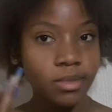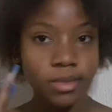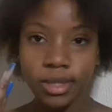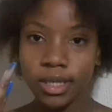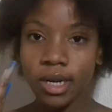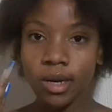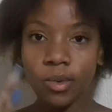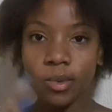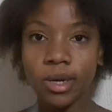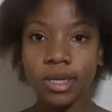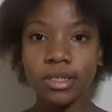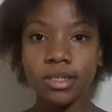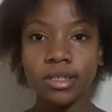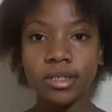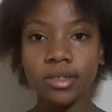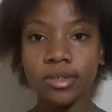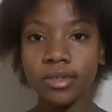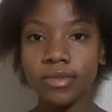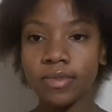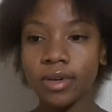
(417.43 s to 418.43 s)
Now what?
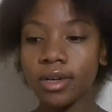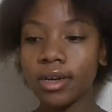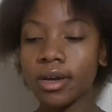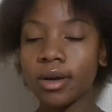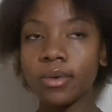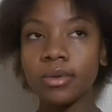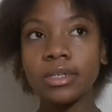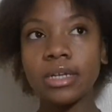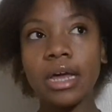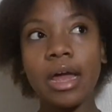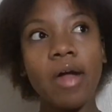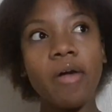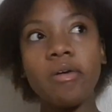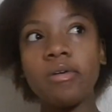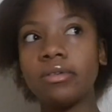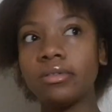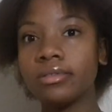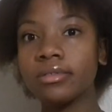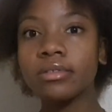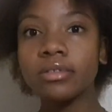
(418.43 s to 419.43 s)
You find out.
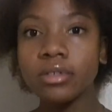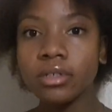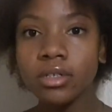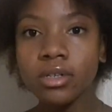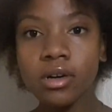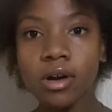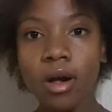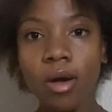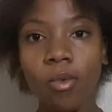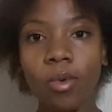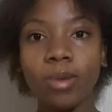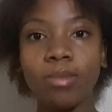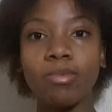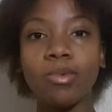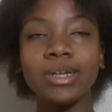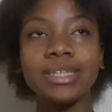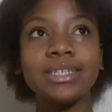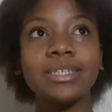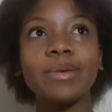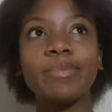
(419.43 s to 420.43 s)
But
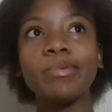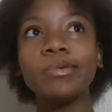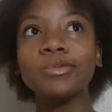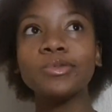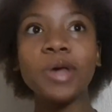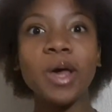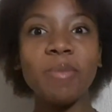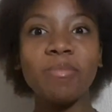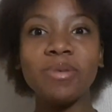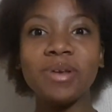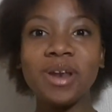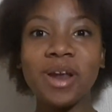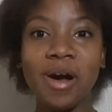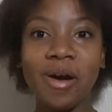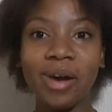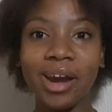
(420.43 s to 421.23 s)
what's supposed to happen now?